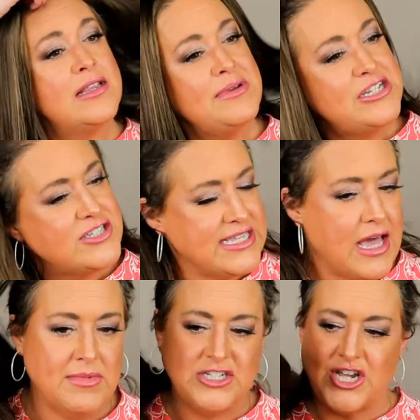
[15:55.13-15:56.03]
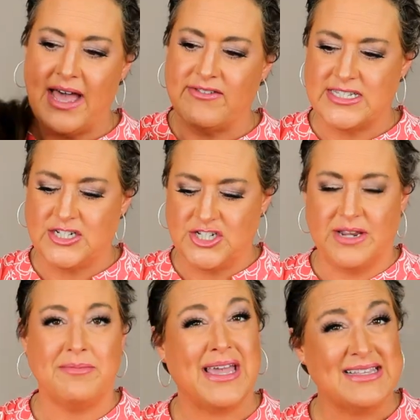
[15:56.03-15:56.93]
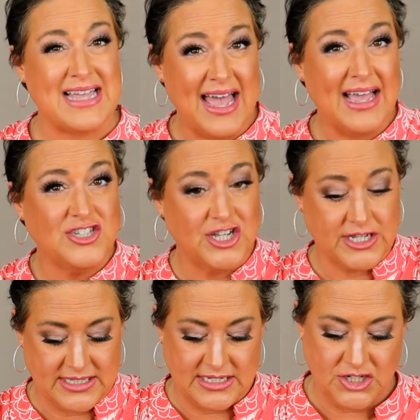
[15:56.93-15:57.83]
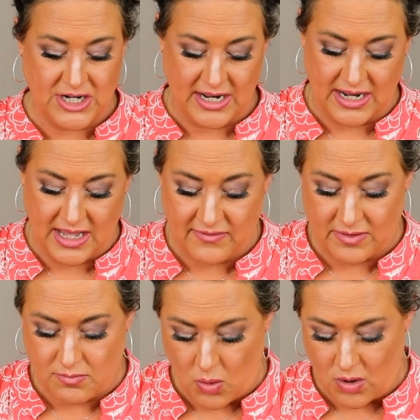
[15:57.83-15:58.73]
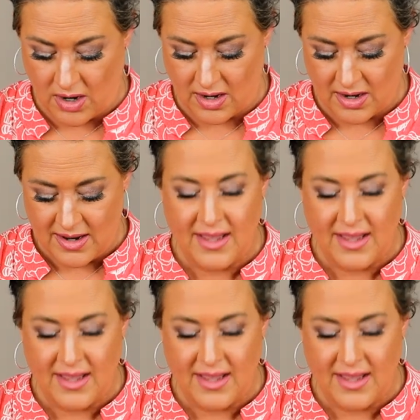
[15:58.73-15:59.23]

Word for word: Let me just see how much I have it cinched in because I actually could cinch it in even more.